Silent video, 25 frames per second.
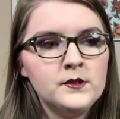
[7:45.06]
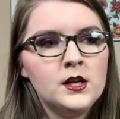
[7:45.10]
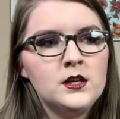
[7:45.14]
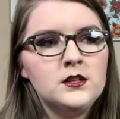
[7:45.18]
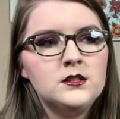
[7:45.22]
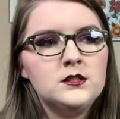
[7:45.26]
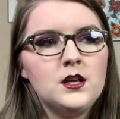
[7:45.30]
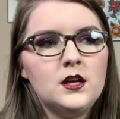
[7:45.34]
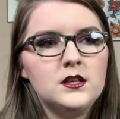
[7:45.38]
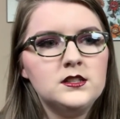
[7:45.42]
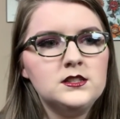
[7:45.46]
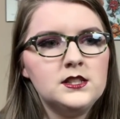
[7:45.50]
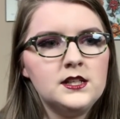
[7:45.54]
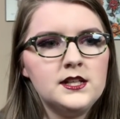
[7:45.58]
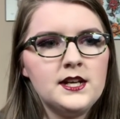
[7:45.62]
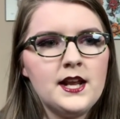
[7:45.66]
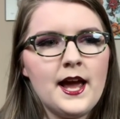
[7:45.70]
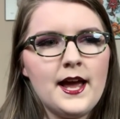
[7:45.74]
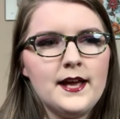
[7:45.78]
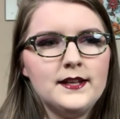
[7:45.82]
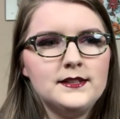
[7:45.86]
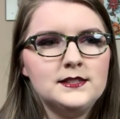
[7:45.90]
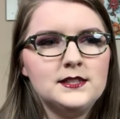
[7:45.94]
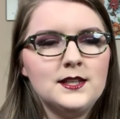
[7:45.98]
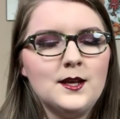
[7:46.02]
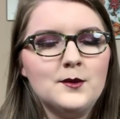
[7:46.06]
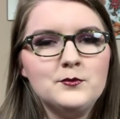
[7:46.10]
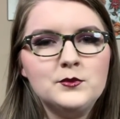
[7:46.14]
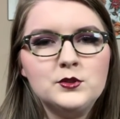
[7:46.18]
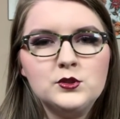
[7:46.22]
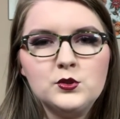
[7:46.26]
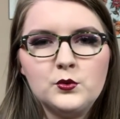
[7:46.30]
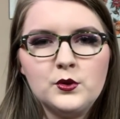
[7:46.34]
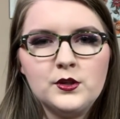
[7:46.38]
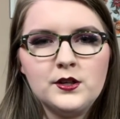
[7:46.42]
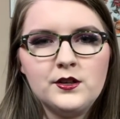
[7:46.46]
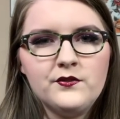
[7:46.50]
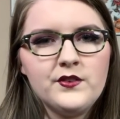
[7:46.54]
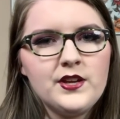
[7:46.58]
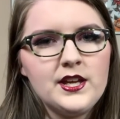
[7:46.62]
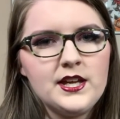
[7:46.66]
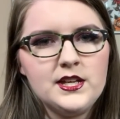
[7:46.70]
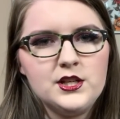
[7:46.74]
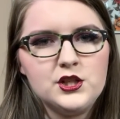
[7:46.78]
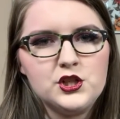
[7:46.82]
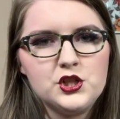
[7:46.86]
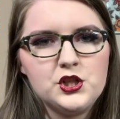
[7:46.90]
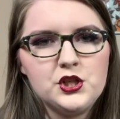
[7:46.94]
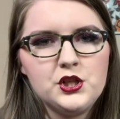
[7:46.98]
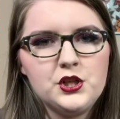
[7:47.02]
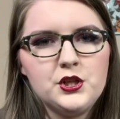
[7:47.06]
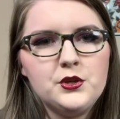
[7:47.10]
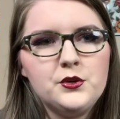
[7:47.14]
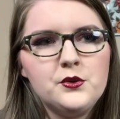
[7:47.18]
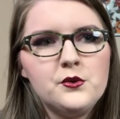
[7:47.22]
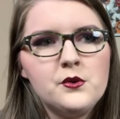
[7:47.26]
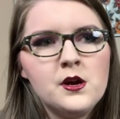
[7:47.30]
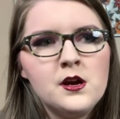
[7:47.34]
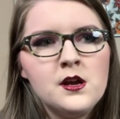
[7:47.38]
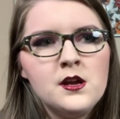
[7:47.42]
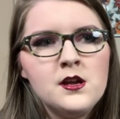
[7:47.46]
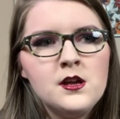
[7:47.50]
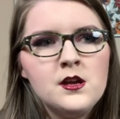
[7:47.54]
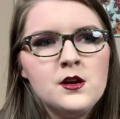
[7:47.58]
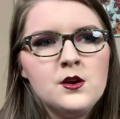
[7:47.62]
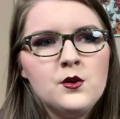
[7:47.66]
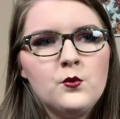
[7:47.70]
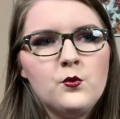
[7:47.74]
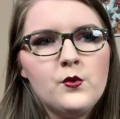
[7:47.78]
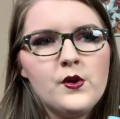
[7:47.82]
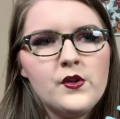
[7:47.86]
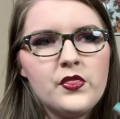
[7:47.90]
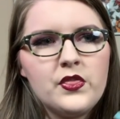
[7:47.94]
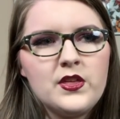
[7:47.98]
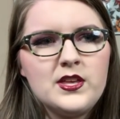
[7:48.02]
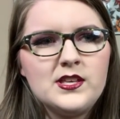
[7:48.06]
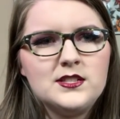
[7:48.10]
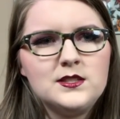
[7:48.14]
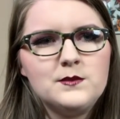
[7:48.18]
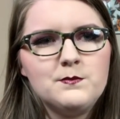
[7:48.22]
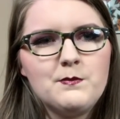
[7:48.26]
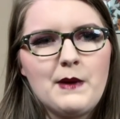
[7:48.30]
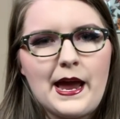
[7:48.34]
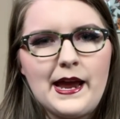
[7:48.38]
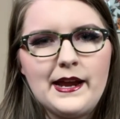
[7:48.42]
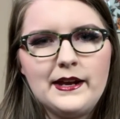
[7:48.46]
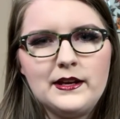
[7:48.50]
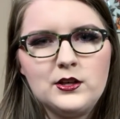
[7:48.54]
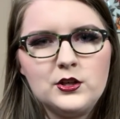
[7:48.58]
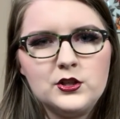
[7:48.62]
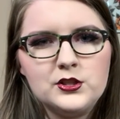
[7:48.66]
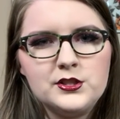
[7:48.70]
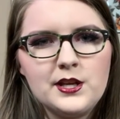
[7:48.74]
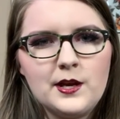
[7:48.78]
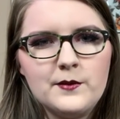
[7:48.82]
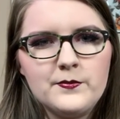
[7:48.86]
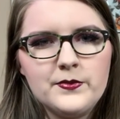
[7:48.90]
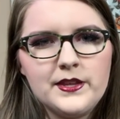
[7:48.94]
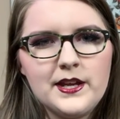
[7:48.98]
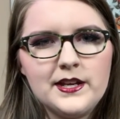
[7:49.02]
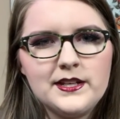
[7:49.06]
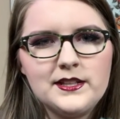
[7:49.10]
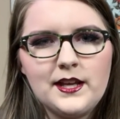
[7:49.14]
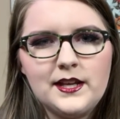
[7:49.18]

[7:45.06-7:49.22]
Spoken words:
Dustin had some sort of issue with his bank or something.